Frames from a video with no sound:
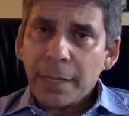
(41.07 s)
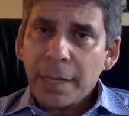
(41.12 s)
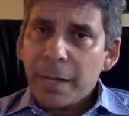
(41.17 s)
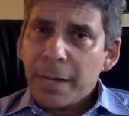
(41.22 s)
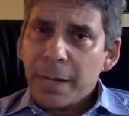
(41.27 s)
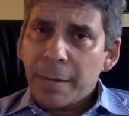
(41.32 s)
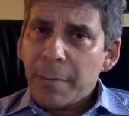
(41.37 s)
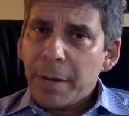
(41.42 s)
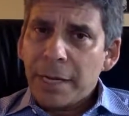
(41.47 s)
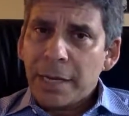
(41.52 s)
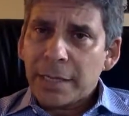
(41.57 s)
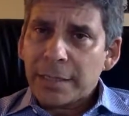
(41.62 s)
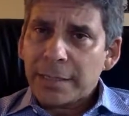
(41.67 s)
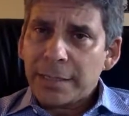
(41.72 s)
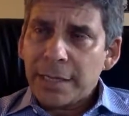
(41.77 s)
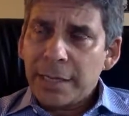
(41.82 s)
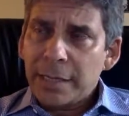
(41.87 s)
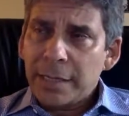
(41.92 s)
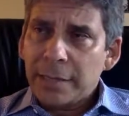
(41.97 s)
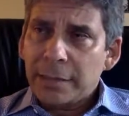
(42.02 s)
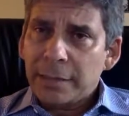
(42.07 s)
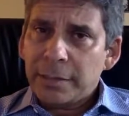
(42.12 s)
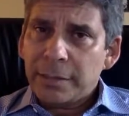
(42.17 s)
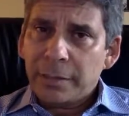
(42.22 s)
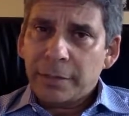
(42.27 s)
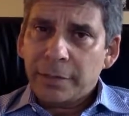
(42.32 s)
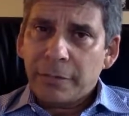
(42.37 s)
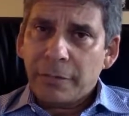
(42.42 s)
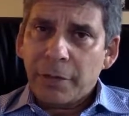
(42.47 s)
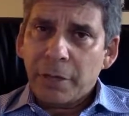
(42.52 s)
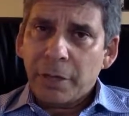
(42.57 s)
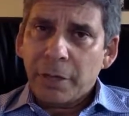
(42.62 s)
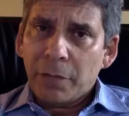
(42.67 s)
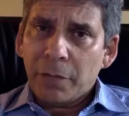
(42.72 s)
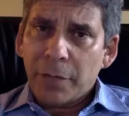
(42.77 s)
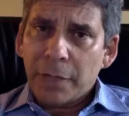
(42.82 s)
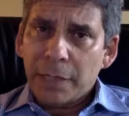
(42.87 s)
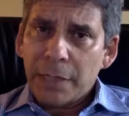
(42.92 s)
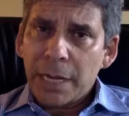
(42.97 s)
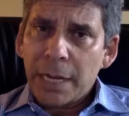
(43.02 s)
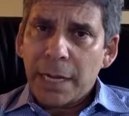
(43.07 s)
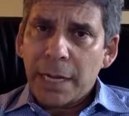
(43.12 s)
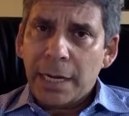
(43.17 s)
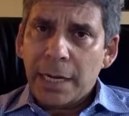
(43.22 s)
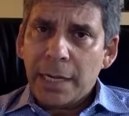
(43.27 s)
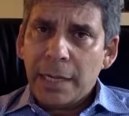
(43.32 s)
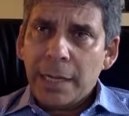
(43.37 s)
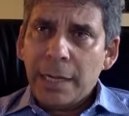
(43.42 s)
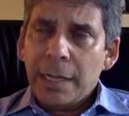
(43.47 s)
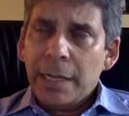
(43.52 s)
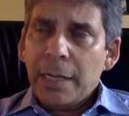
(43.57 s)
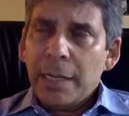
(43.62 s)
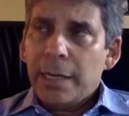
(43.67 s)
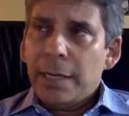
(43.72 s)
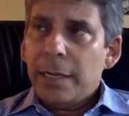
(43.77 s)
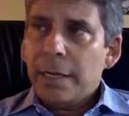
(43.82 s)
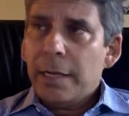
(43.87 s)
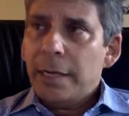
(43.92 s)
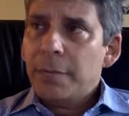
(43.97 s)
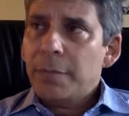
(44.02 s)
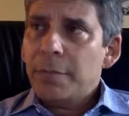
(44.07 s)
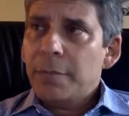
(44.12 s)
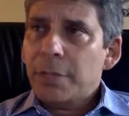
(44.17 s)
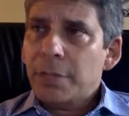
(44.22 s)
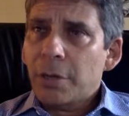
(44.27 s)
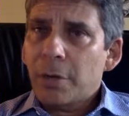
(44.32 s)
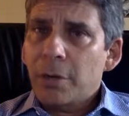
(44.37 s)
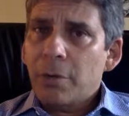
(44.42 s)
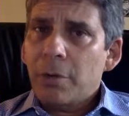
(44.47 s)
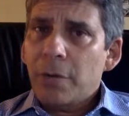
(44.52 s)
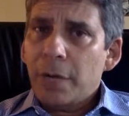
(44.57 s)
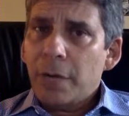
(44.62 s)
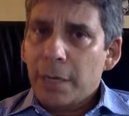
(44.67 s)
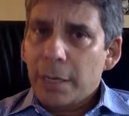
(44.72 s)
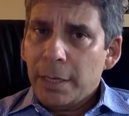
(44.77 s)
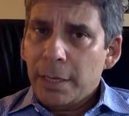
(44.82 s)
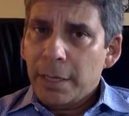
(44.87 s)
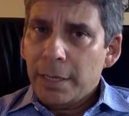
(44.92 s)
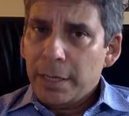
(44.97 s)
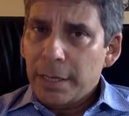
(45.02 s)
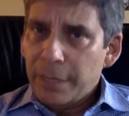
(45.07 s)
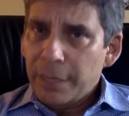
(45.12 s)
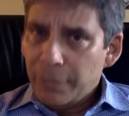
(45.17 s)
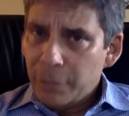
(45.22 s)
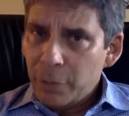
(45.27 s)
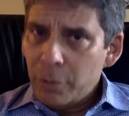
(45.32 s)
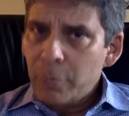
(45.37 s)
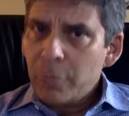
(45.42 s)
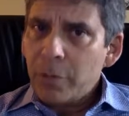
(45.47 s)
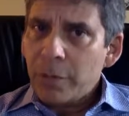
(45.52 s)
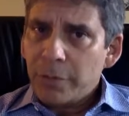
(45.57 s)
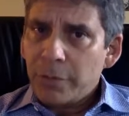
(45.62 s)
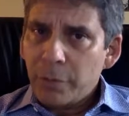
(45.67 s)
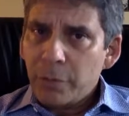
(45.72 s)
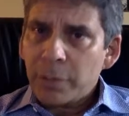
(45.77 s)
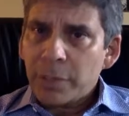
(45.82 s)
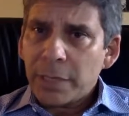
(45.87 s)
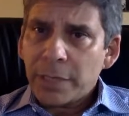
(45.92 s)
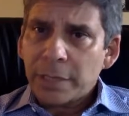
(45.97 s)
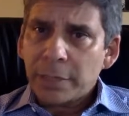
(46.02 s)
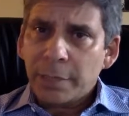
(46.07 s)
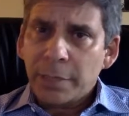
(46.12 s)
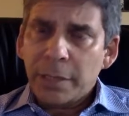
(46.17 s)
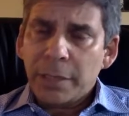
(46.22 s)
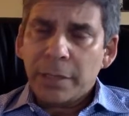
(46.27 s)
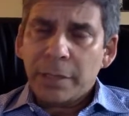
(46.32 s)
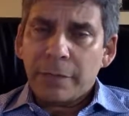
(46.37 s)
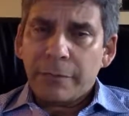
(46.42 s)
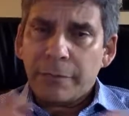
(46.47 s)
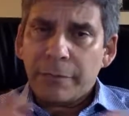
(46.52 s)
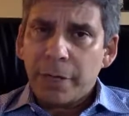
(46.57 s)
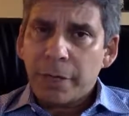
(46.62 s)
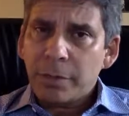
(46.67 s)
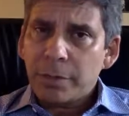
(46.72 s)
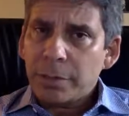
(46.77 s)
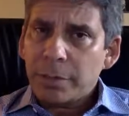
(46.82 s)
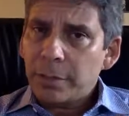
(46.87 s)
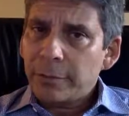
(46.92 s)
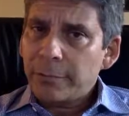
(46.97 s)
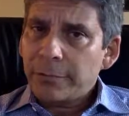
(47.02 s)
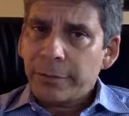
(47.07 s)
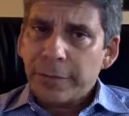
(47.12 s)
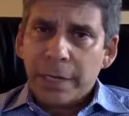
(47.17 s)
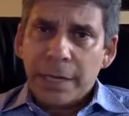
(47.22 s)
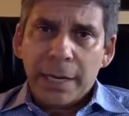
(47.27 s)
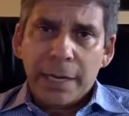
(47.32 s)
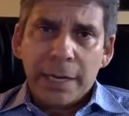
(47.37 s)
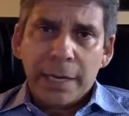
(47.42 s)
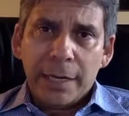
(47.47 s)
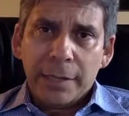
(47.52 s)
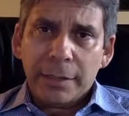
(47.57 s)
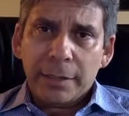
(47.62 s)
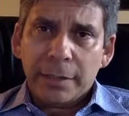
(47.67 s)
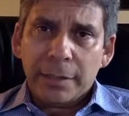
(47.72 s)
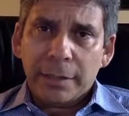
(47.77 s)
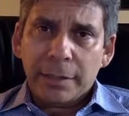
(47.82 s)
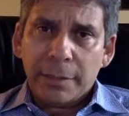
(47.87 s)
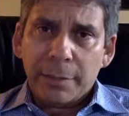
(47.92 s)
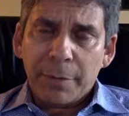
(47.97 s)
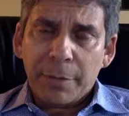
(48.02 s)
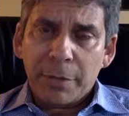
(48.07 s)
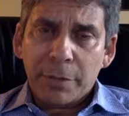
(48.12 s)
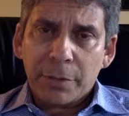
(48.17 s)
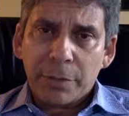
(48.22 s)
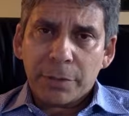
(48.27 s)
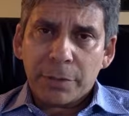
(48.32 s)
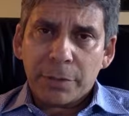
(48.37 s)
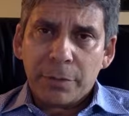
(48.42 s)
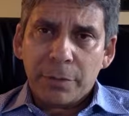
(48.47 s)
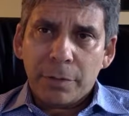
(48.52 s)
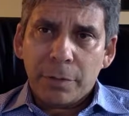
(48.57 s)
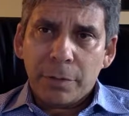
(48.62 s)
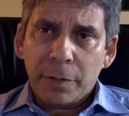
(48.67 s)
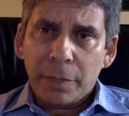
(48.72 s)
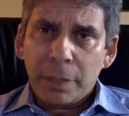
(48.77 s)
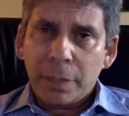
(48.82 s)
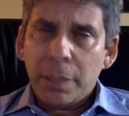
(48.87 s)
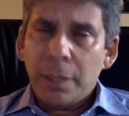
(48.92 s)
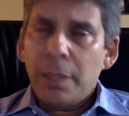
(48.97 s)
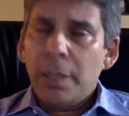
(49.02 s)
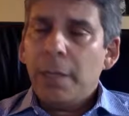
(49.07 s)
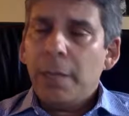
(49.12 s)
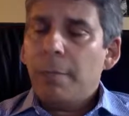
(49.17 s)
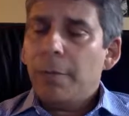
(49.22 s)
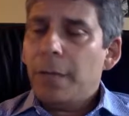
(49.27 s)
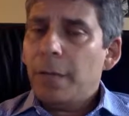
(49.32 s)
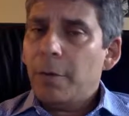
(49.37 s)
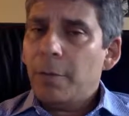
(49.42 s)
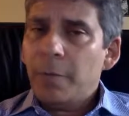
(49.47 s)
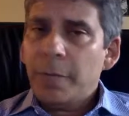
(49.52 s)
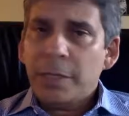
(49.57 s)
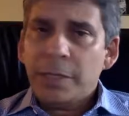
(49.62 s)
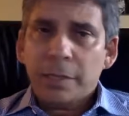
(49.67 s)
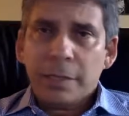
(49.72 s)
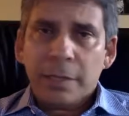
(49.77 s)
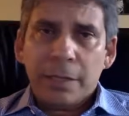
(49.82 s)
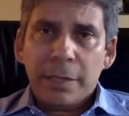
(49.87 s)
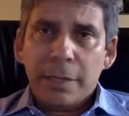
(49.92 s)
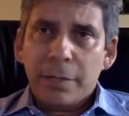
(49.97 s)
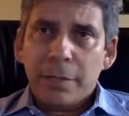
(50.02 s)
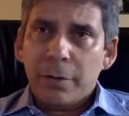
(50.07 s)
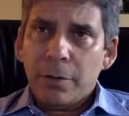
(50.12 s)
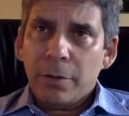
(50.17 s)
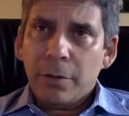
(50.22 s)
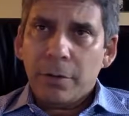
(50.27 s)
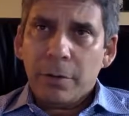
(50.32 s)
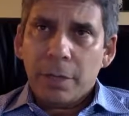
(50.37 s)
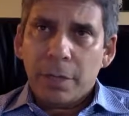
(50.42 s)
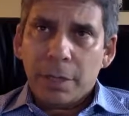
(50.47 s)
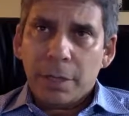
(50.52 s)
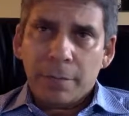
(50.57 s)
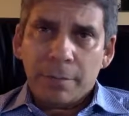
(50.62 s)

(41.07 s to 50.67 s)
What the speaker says: and I may not see it until the following day. So if you text me, identify yourself, and let me know what's going on. By all means, I'll either